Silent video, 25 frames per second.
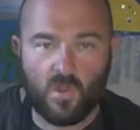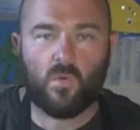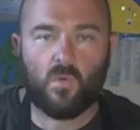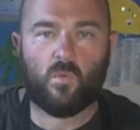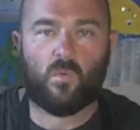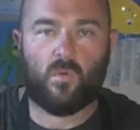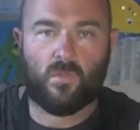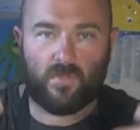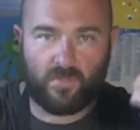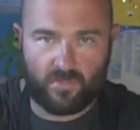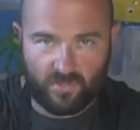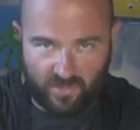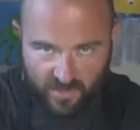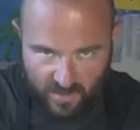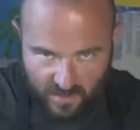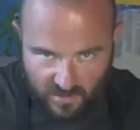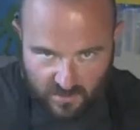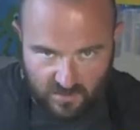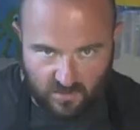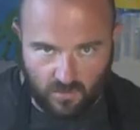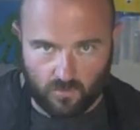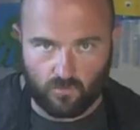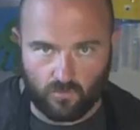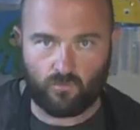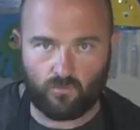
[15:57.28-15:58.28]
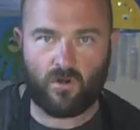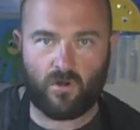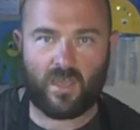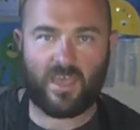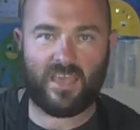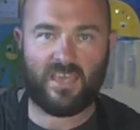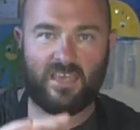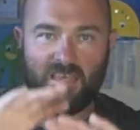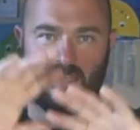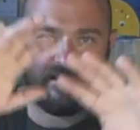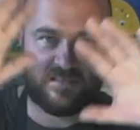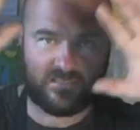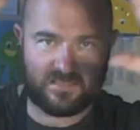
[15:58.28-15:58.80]
when things are
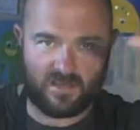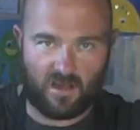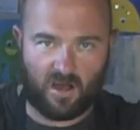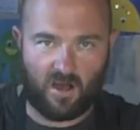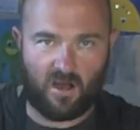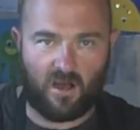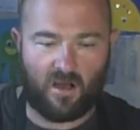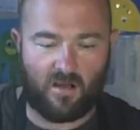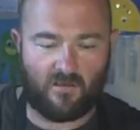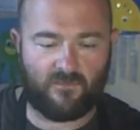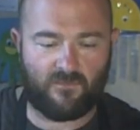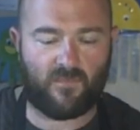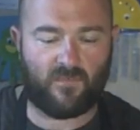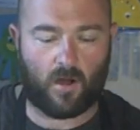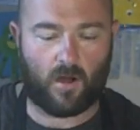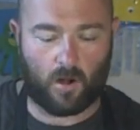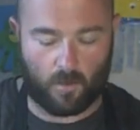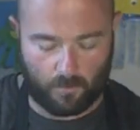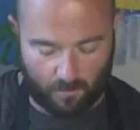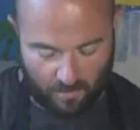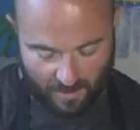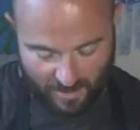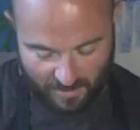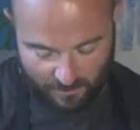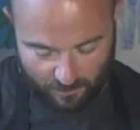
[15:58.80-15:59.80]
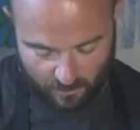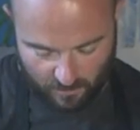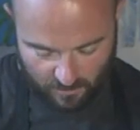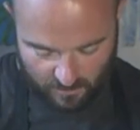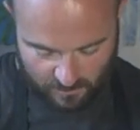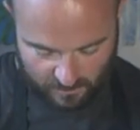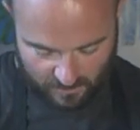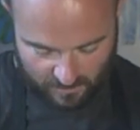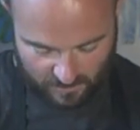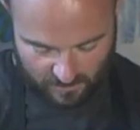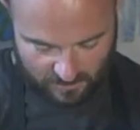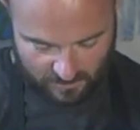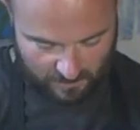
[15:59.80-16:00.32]
raised off our papers
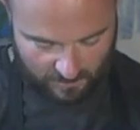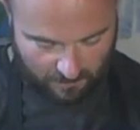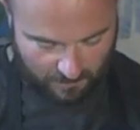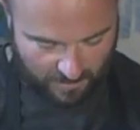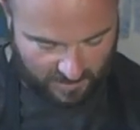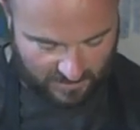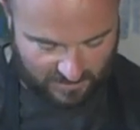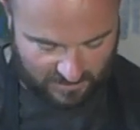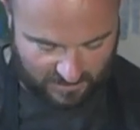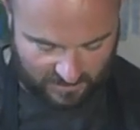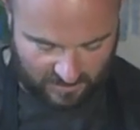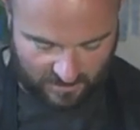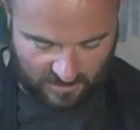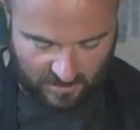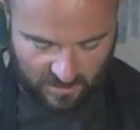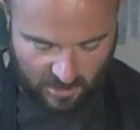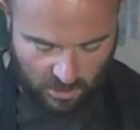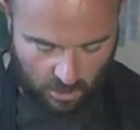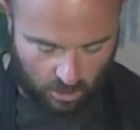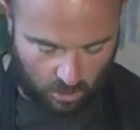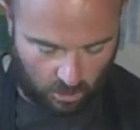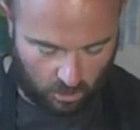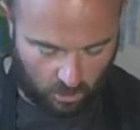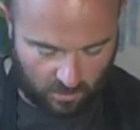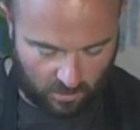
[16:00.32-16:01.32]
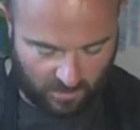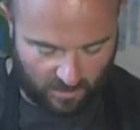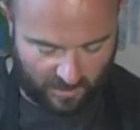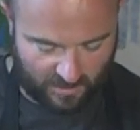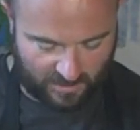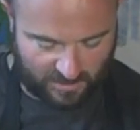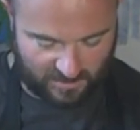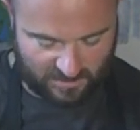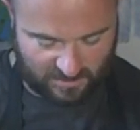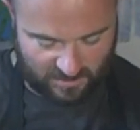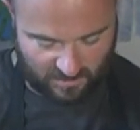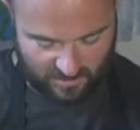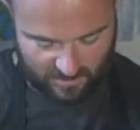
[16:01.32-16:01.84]
because it makes it look like
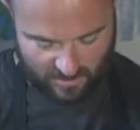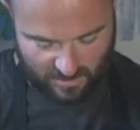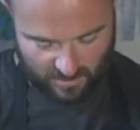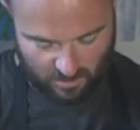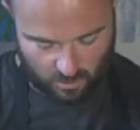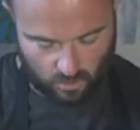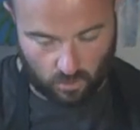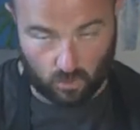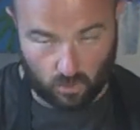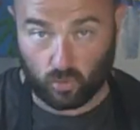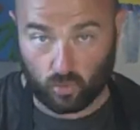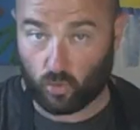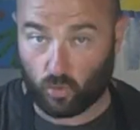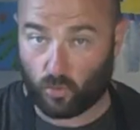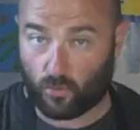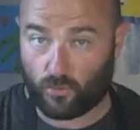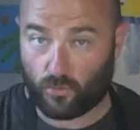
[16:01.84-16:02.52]
it's got that cool